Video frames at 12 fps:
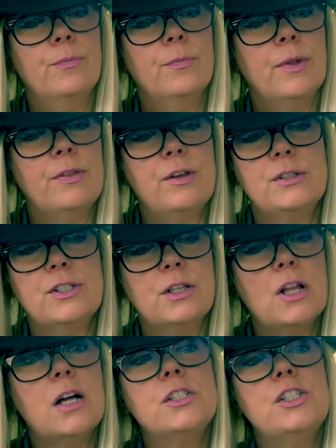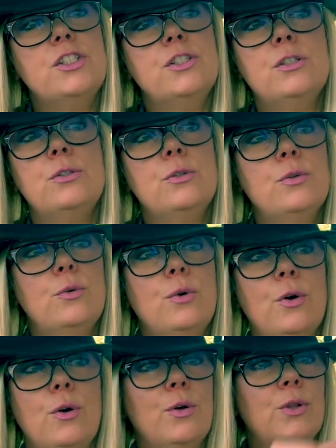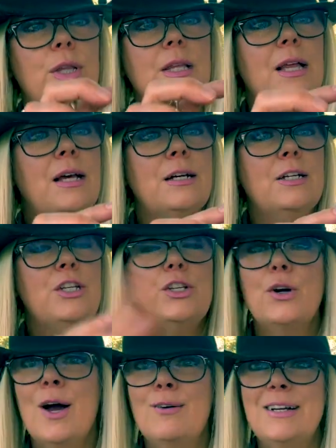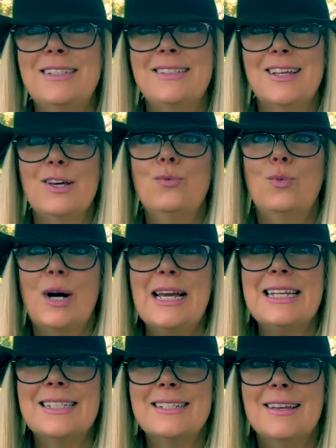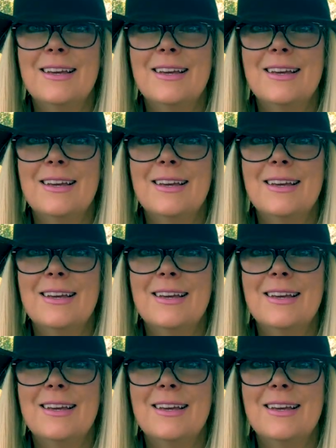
There's a lot to do, you know how I said white